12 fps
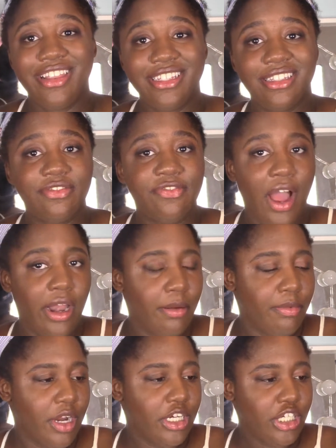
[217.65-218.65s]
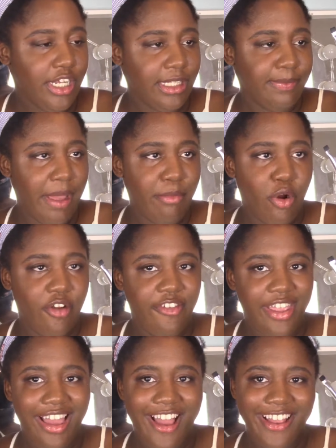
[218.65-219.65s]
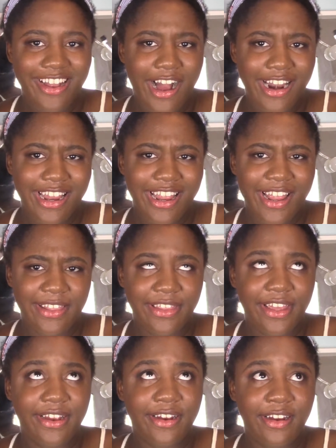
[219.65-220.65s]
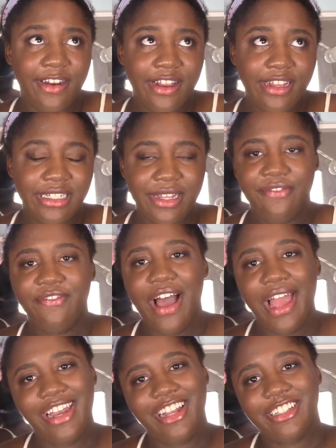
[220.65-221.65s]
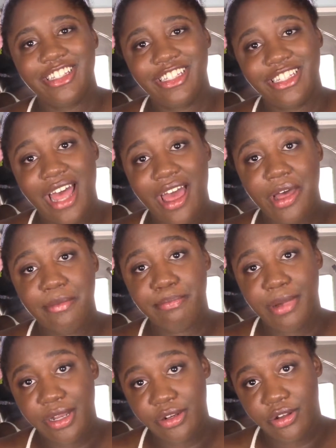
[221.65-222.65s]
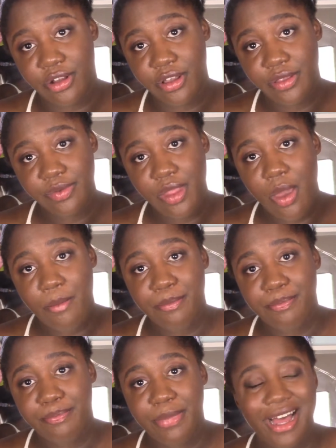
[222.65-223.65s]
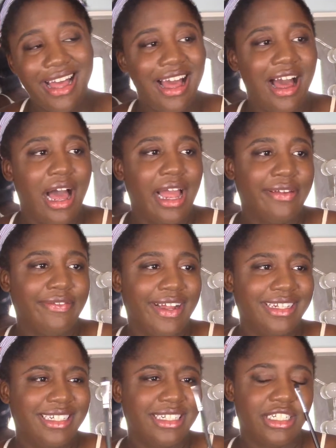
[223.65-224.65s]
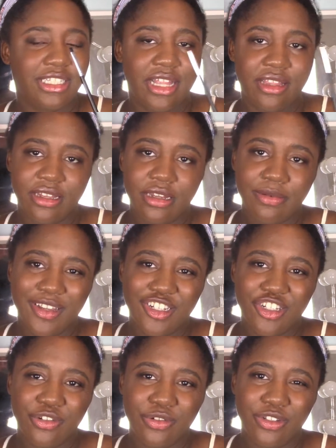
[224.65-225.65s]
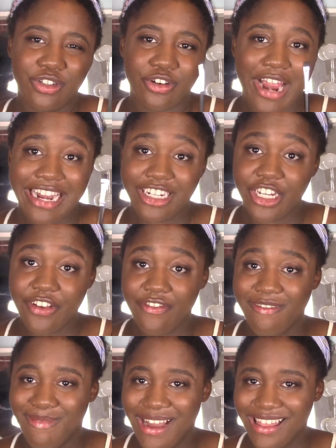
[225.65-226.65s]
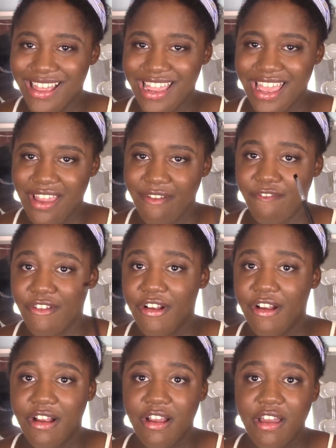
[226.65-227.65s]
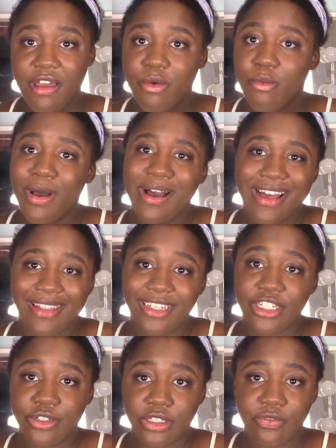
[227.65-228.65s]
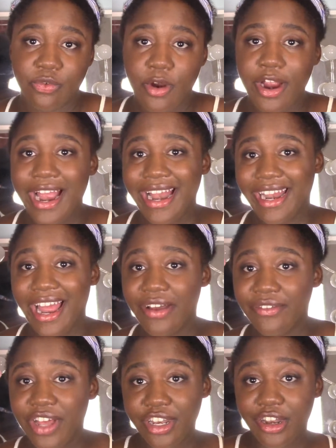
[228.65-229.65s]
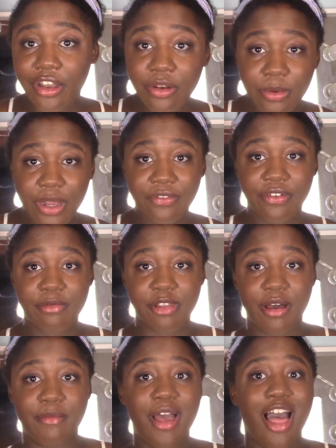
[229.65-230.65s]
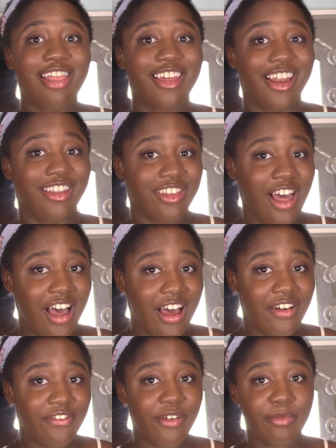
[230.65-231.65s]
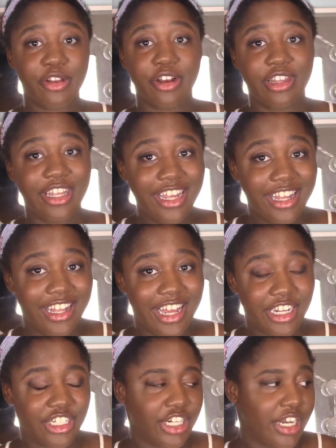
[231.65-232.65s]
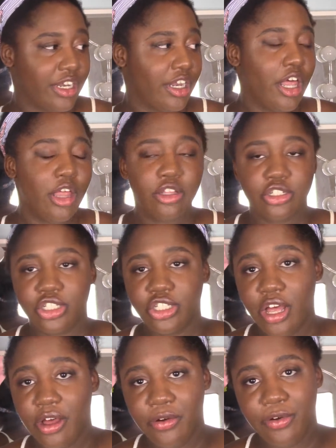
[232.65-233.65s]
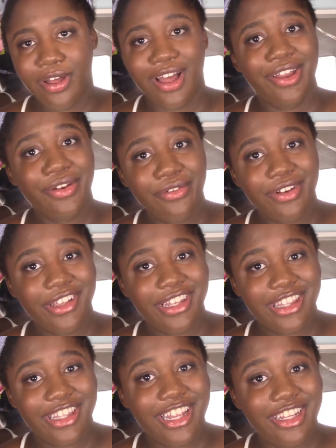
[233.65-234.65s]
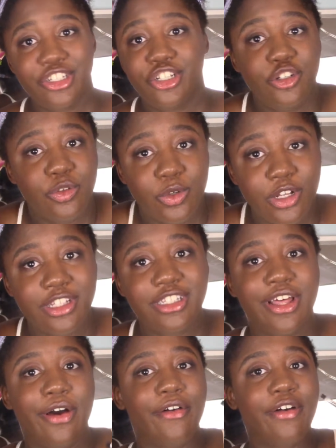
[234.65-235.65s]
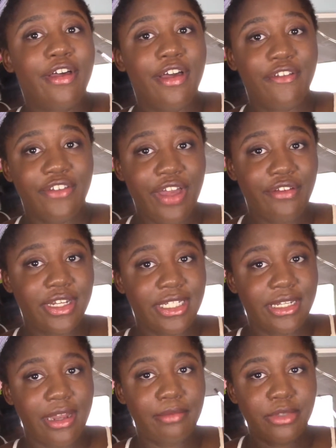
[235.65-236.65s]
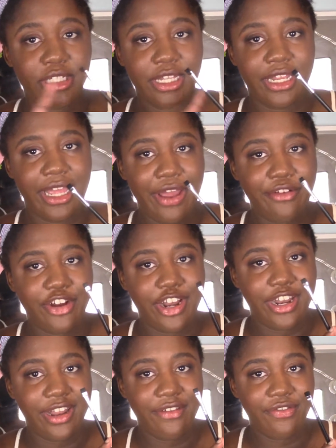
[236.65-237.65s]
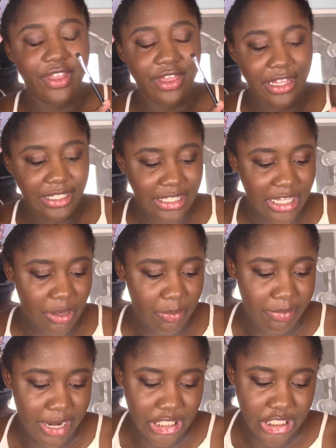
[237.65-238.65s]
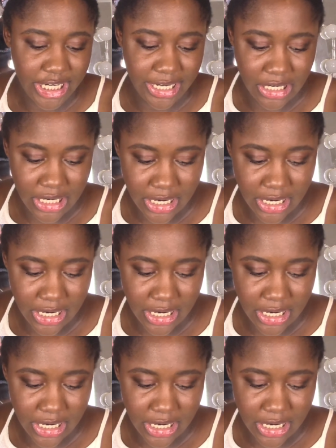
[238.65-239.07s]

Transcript: of this definer brush. It's by Morphe. I got it in their Define and Set bundle, but I find it just a little bit too scratchy for my liking and for what I like to use it for. And I have another one from them that I love from their Elite collection, so I don't really need two. So for that reason, I'm just going to get rid of this little brush here.